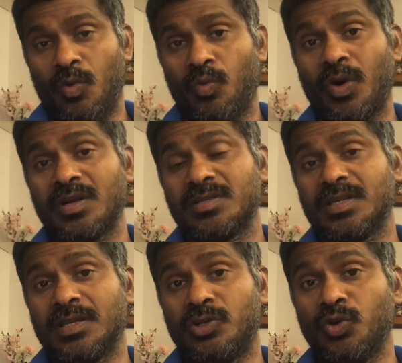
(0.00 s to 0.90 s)
what is
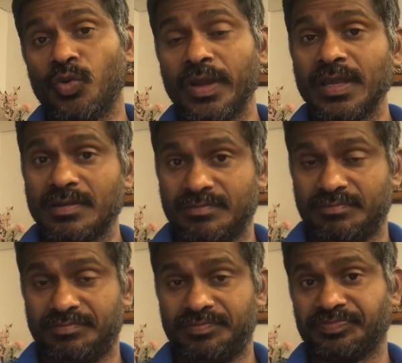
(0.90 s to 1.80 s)
it doing
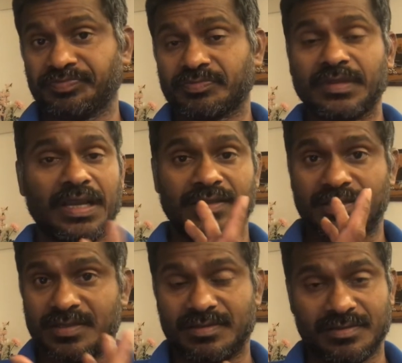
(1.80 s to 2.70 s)

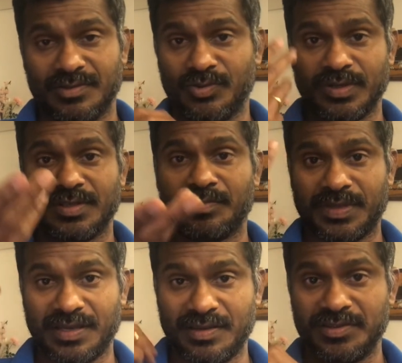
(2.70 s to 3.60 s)
it's doing
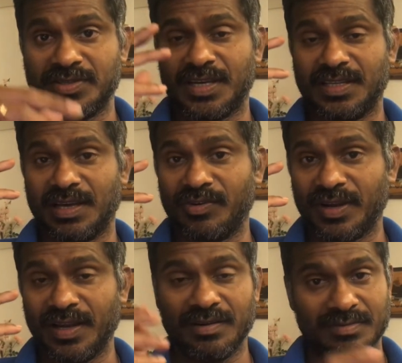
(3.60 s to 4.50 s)
something inside our
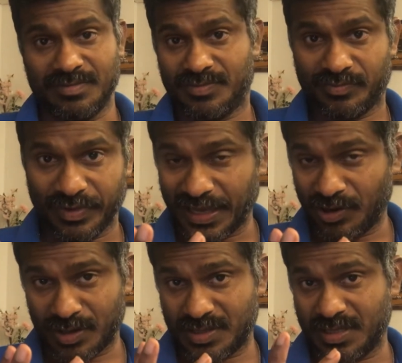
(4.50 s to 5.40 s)
head we
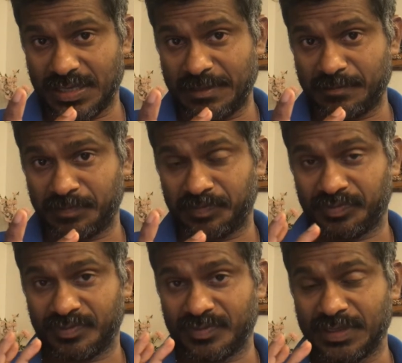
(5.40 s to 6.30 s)
cannot see
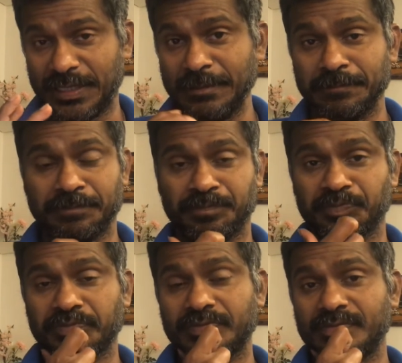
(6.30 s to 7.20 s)
okay
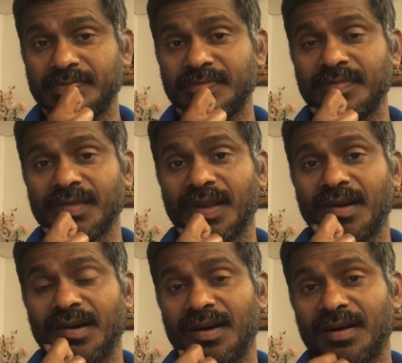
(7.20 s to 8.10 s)

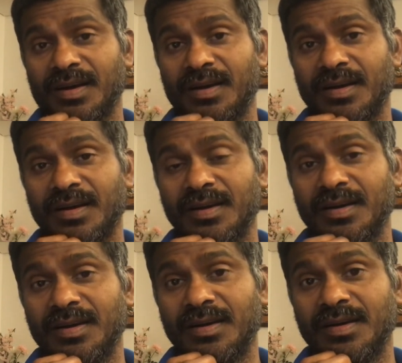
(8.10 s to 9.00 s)

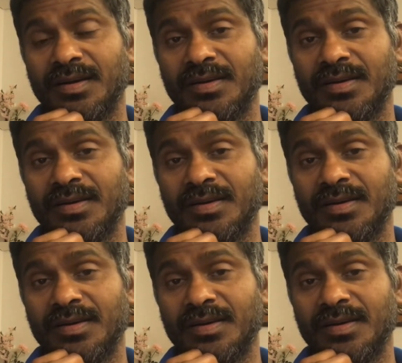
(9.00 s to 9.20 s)
uh,